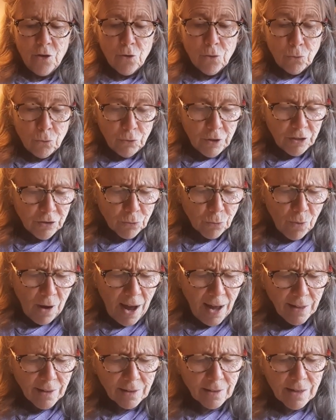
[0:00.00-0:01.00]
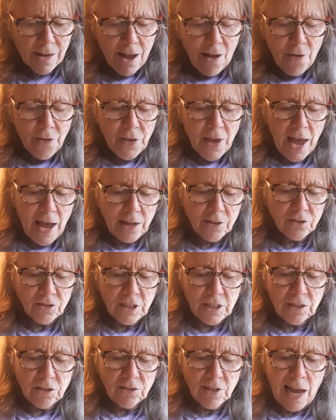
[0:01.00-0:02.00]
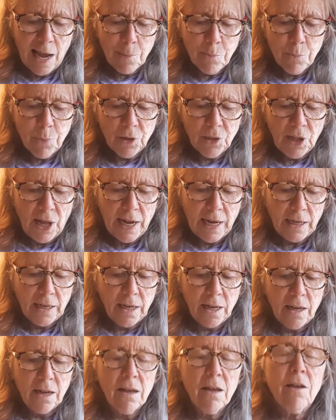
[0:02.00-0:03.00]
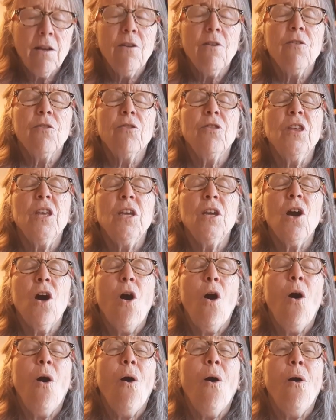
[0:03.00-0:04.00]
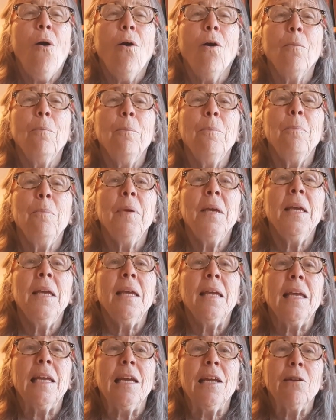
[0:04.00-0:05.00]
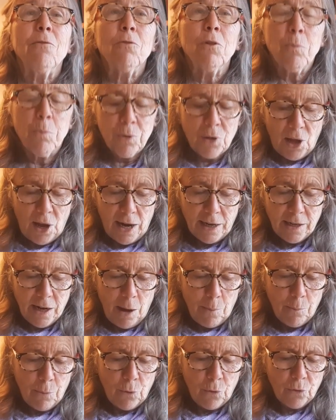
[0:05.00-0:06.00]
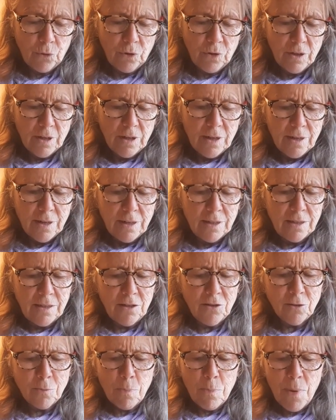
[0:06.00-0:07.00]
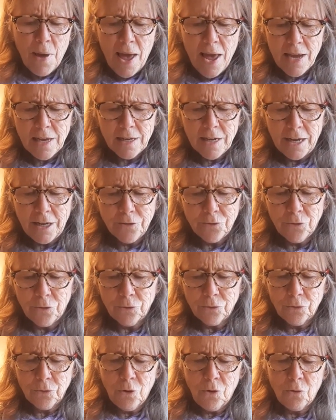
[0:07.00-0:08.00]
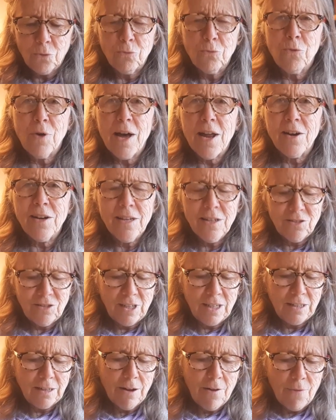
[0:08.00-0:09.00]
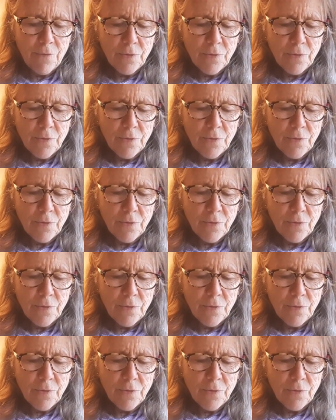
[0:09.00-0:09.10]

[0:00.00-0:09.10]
"Which one?" asked Izaak politely. "The R.B.," replied Humboldt. "This bank I don't know. Where is it?"